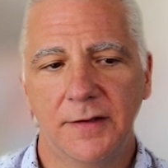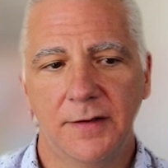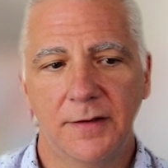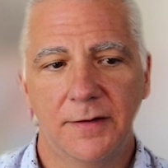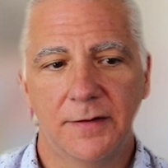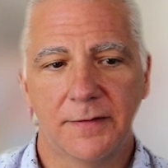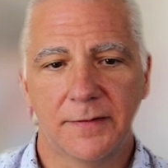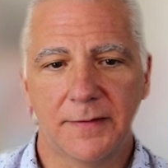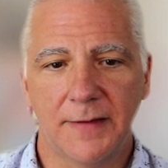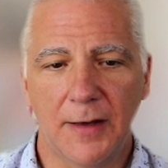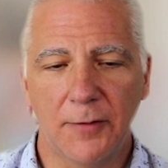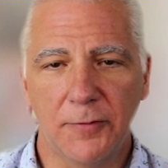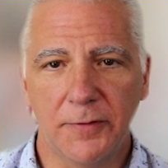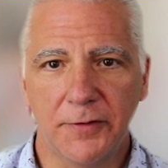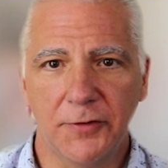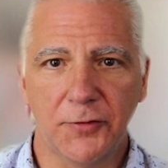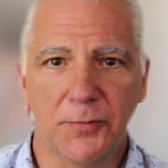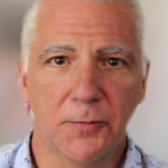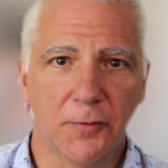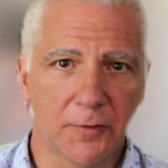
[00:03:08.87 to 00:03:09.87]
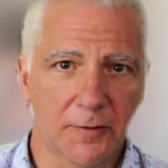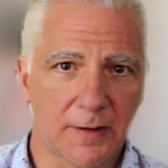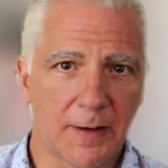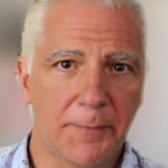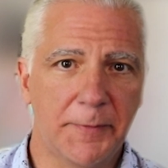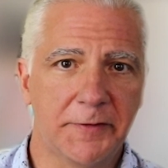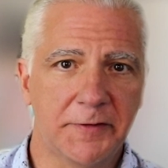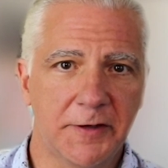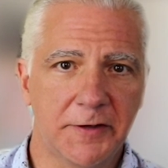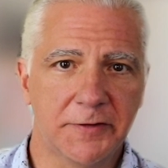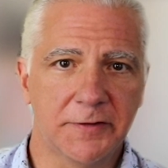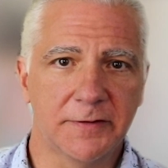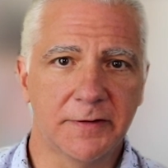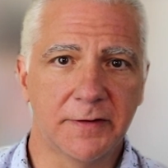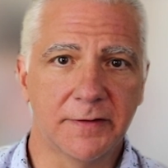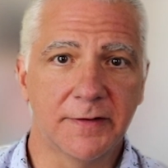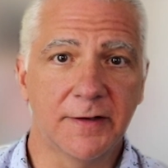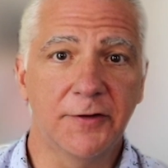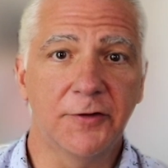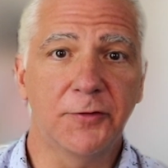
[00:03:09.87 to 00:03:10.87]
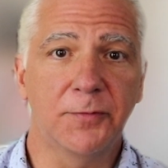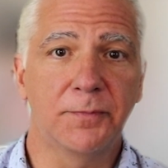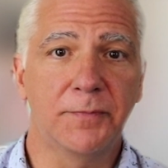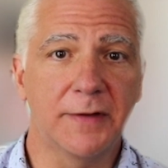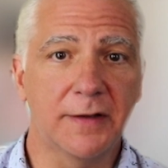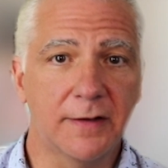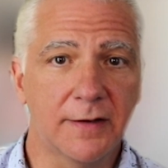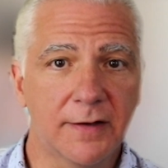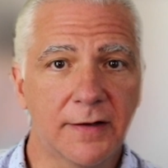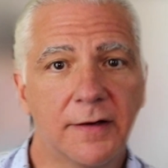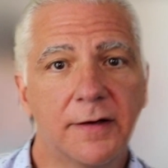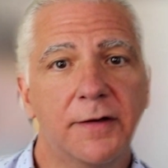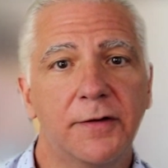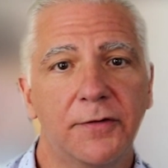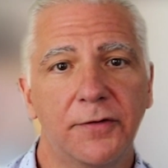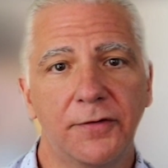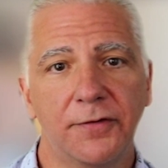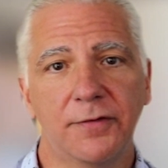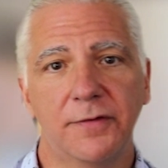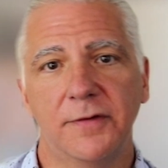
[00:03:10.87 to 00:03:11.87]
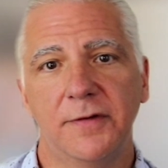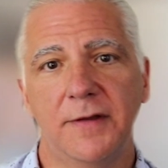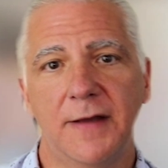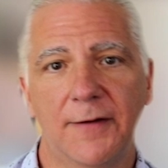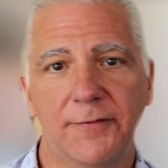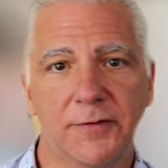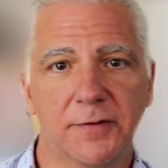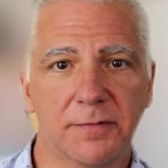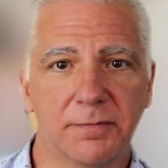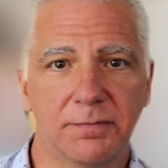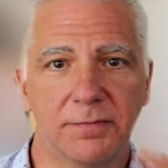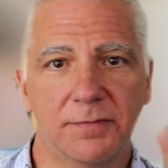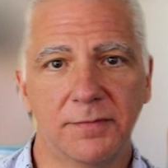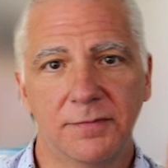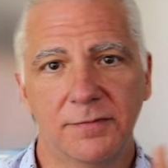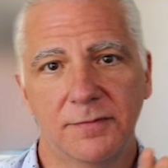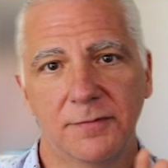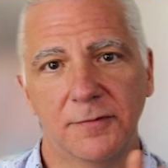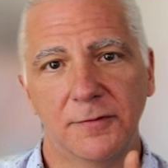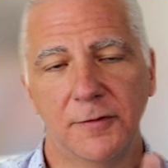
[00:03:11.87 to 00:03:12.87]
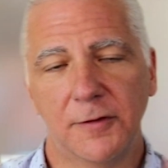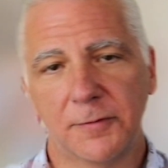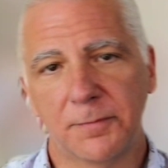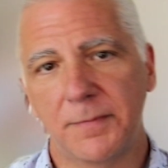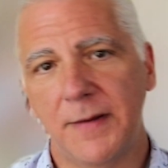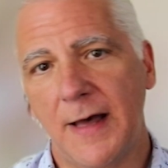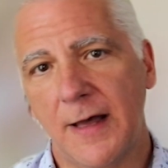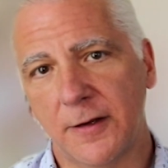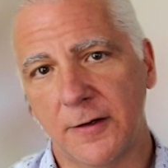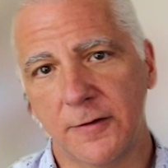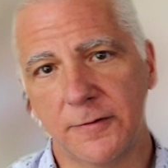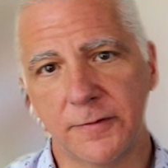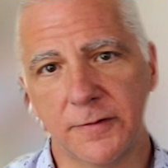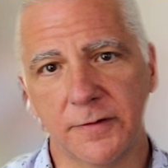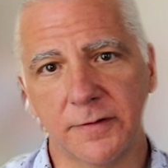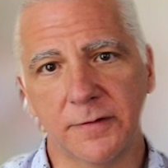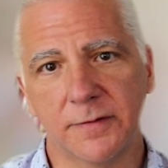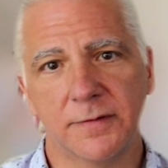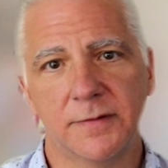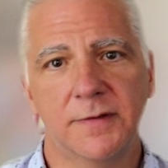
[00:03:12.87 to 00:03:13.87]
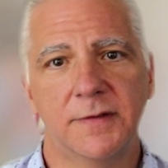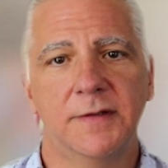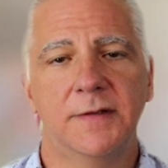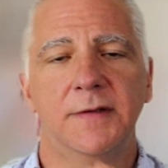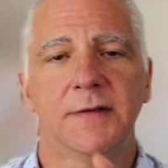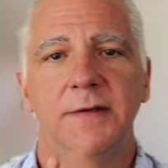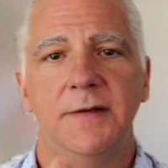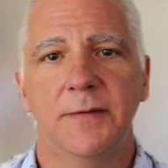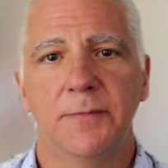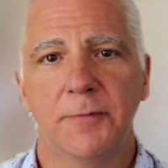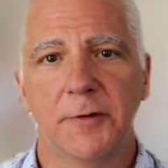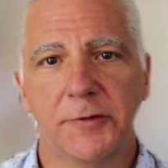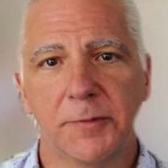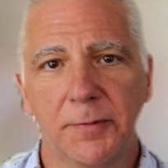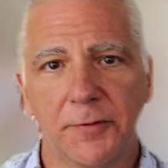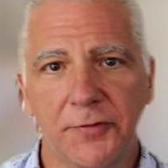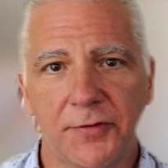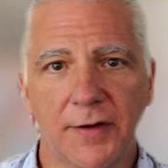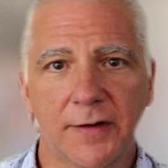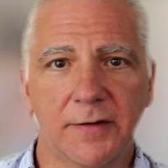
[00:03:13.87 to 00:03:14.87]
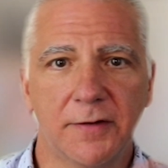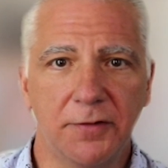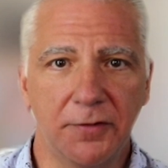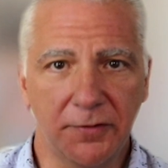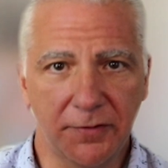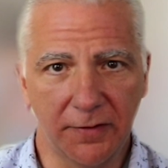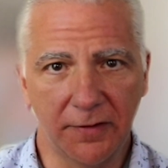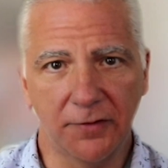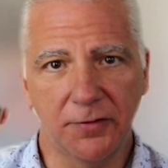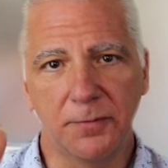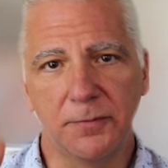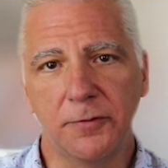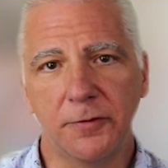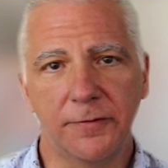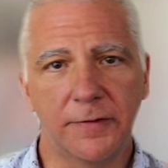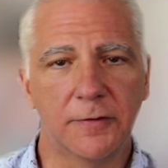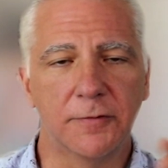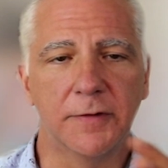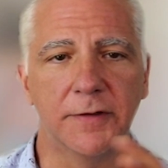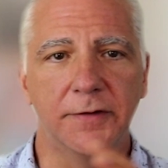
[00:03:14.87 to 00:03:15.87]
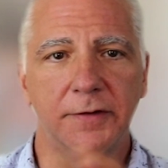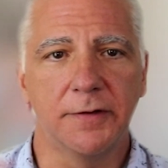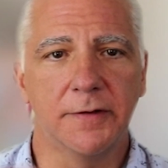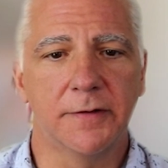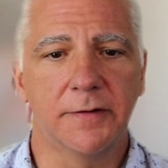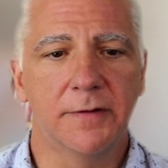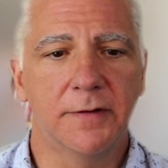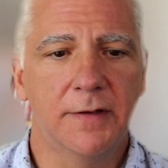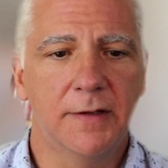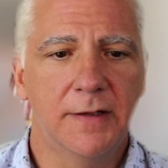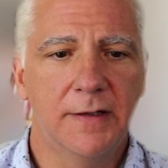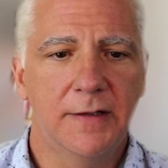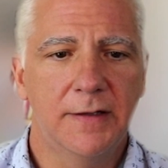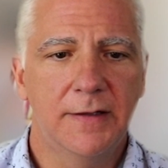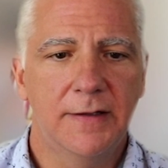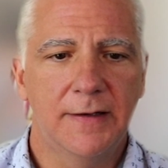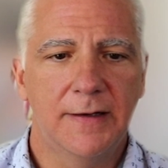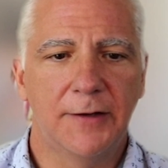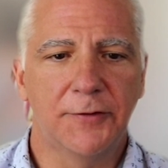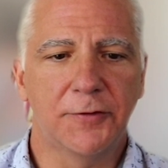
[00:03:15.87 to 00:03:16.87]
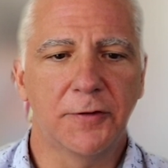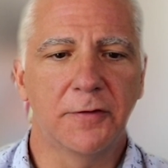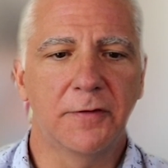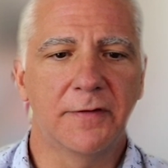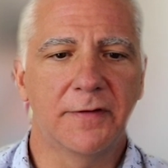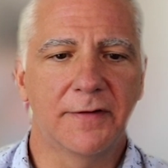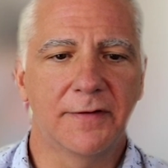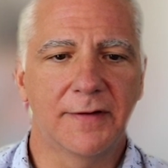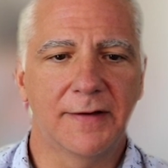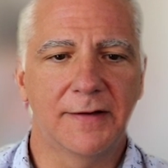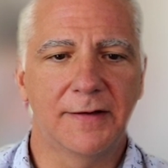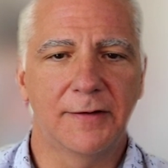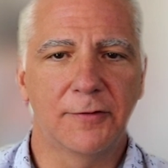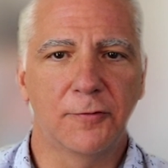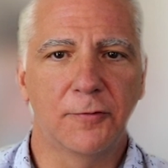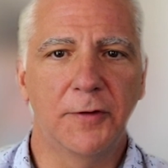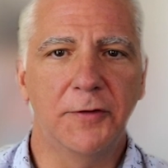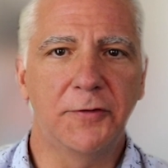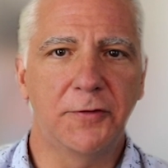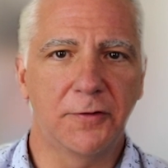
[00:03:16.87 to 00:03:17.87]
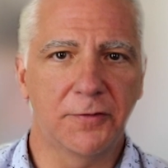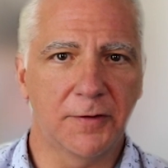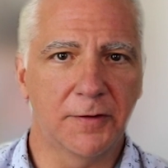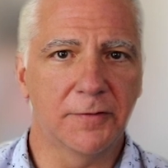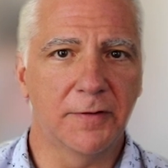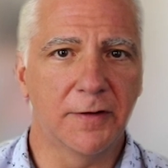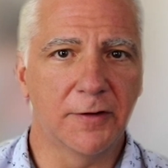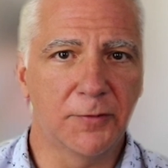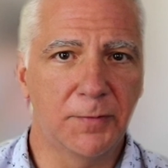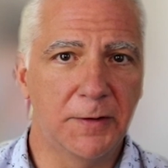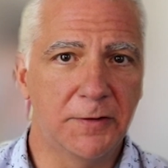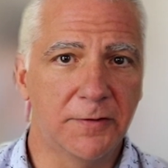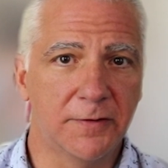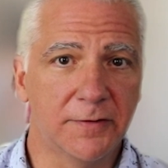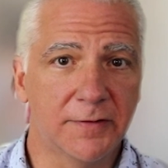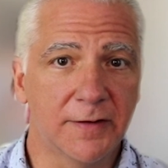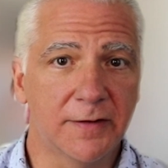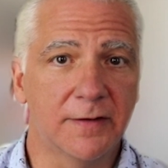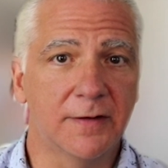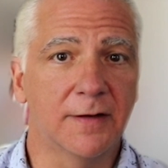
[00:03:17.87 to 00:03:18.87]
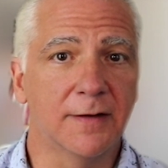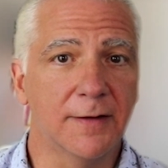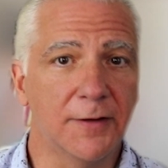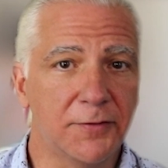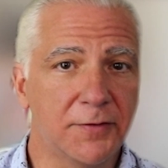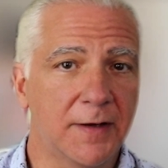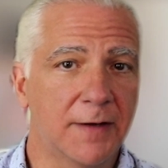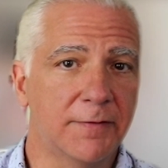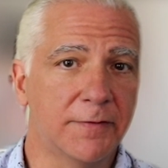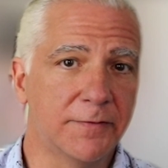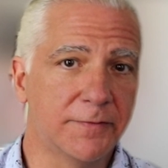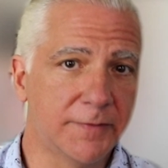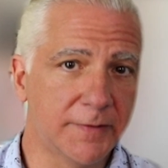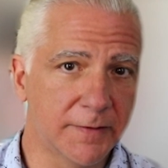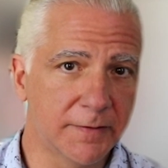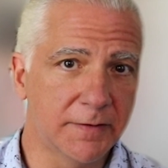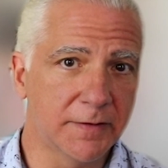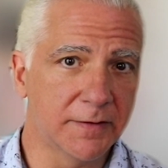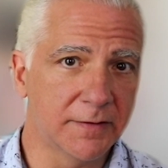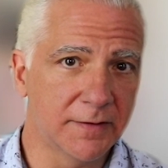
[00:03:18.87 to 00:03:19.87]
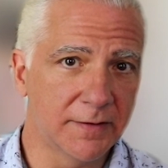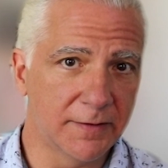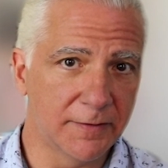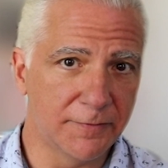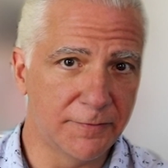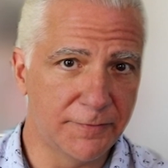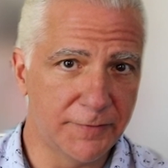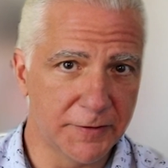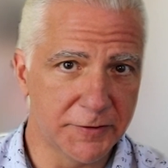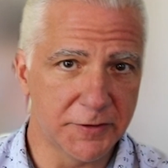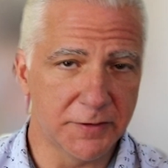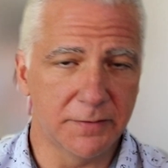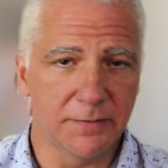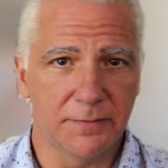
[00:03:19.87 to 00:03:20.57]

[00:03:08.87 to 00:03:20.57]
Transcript: That one is more computationally intense because you have to look back over multiple seconds and it's a moving window. And so once you start running speech to intent, unless you have a very efficient